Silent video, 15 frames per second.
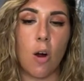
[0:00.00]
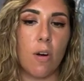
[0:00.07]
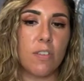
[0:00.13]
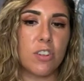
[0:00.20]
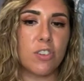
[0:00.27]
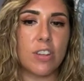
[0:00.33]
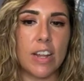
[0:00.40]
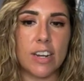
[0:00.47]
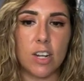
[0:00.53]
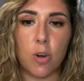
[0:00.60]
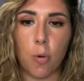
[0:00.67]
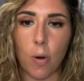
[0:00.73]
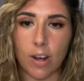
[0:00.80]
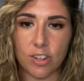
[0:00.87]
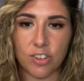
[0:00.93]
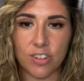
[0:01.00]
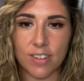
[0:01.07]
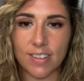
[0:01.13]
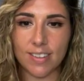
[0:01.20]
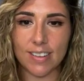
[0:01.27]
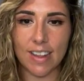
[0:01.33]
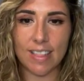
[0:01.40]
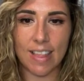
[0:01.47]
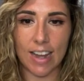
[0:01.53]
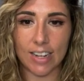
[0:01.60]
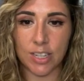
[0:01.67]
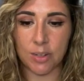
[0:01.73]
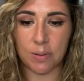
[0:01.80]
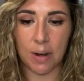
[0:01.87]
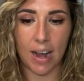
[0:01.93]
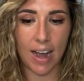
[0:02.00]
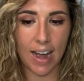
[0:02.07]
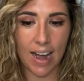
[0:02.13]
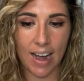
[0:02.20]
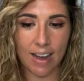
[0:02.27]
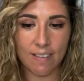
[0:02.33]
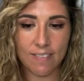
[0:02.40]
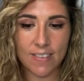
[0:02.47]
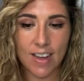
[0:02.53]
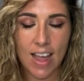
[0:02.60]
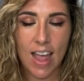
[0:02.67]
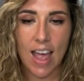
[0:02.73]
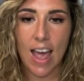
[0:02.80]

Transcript: or if there's any questions that you have.